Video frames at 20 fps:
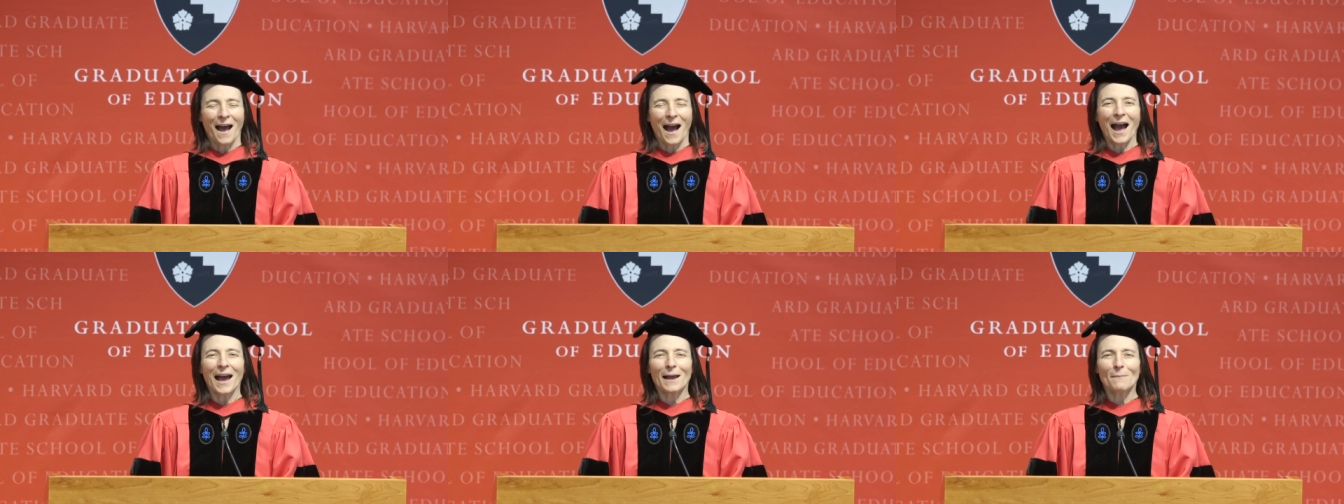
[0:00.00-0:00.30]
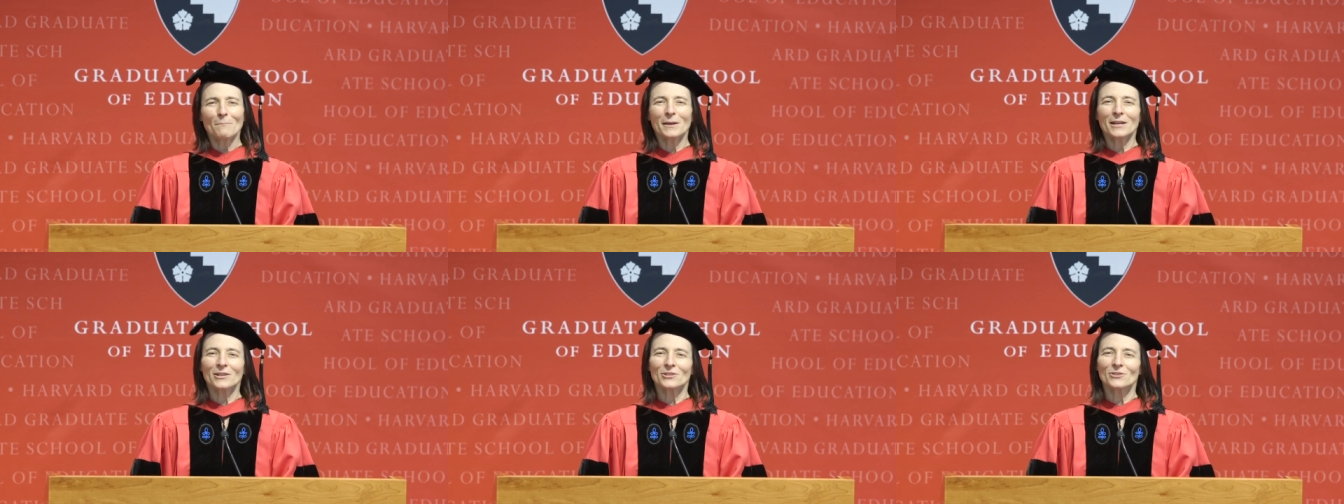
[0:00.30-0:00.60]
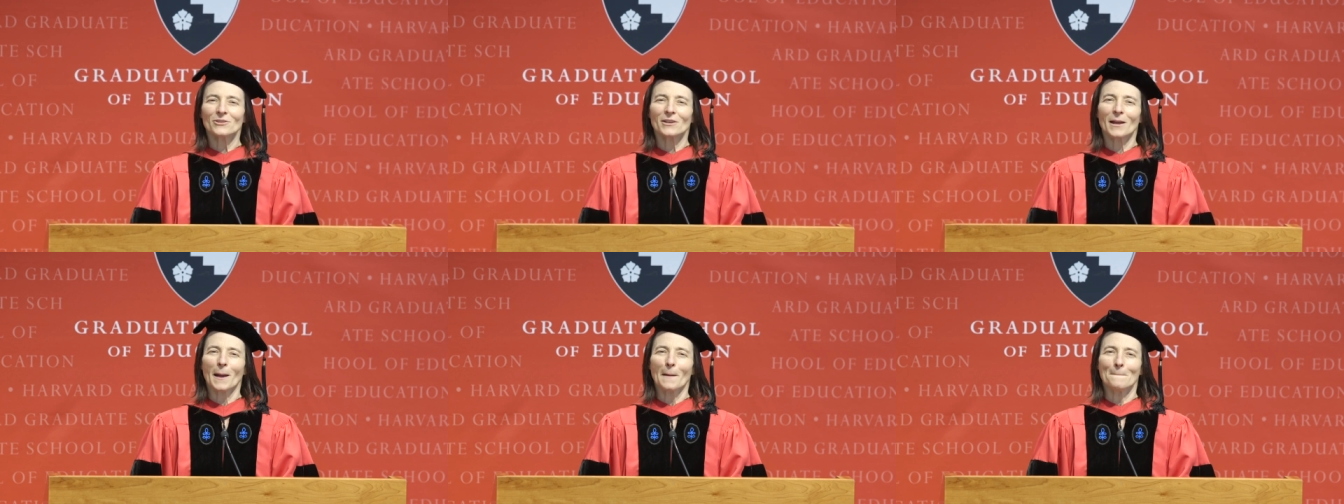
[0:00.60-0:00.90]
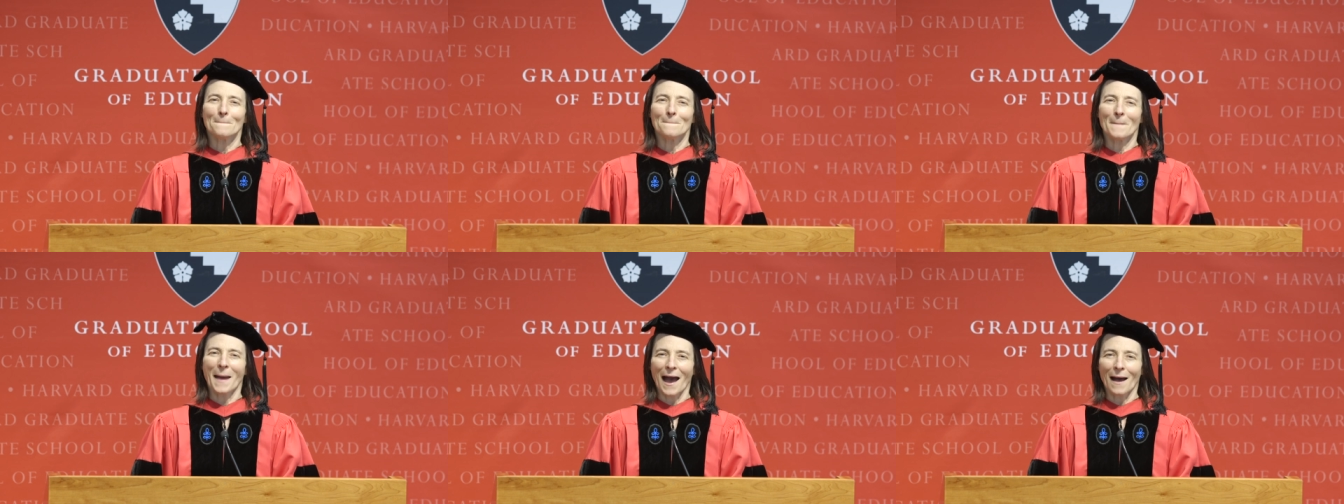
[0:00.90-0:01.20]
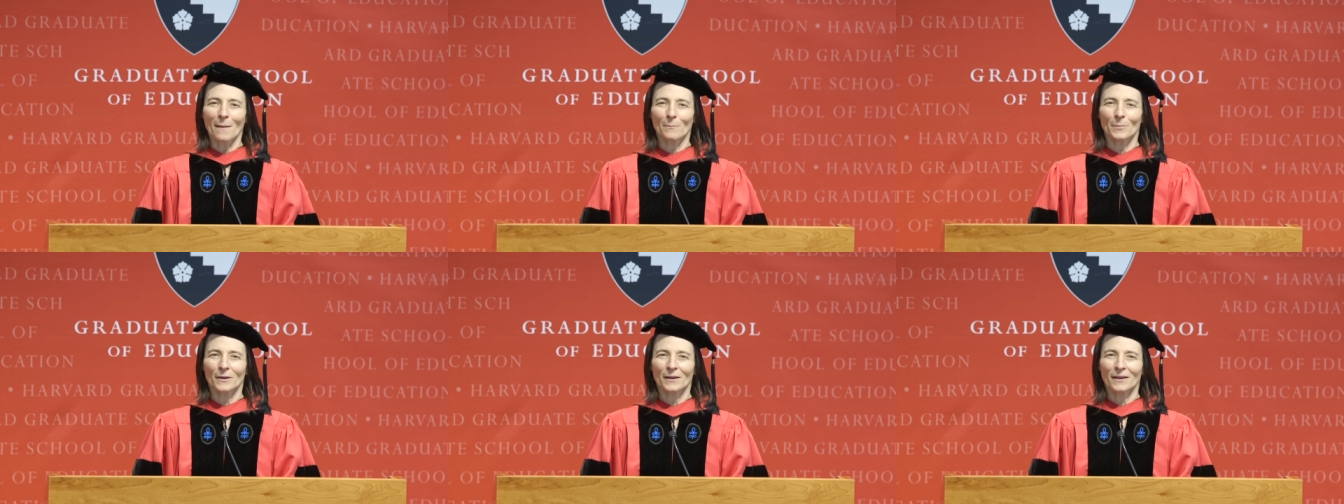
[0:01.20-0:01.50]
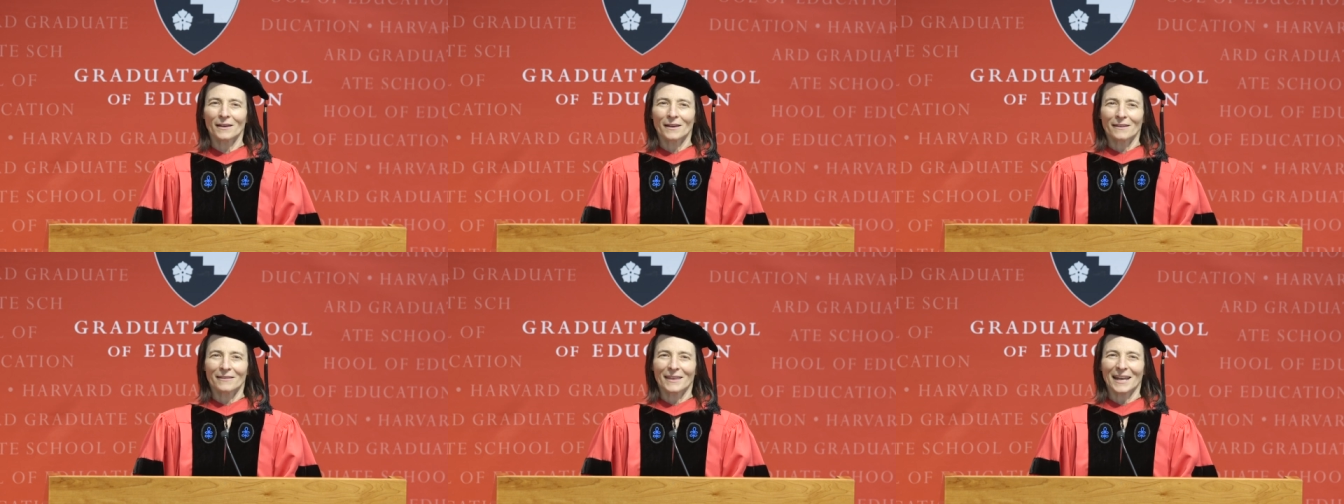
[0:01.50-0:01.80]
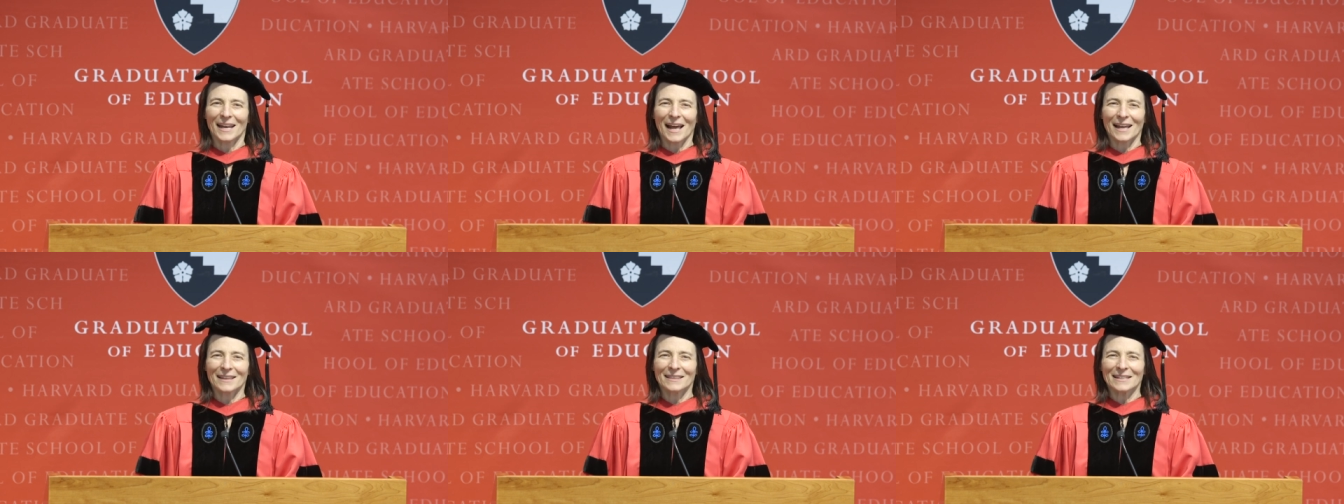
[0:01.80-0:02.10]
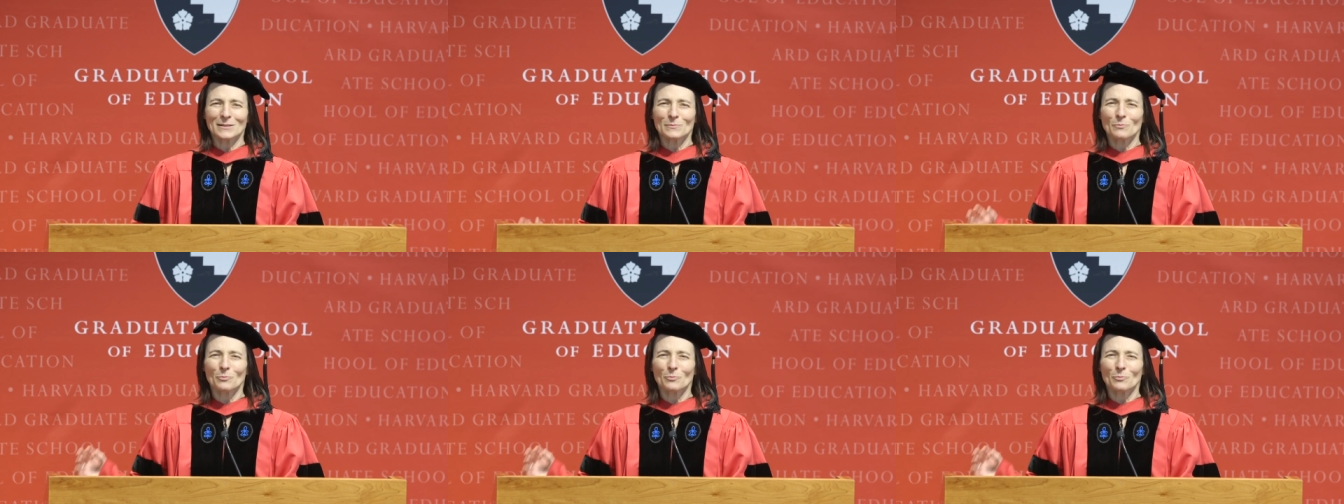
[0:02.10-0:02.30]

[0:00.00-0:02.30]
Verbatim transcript: I pictured a map that had these